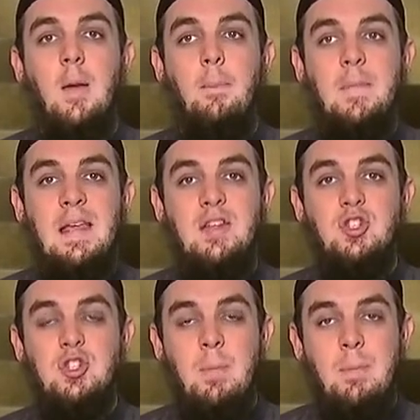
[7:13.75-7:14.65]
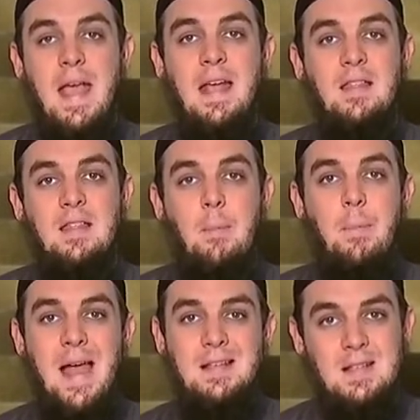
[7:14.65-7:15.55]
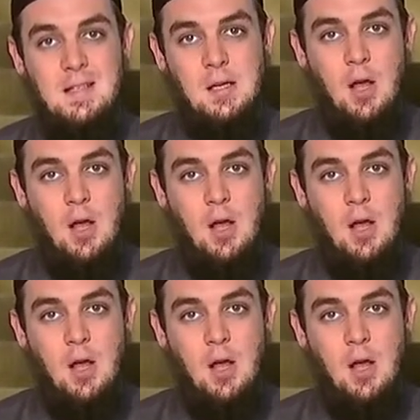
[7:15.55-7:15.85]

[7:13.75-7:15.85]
means to make the best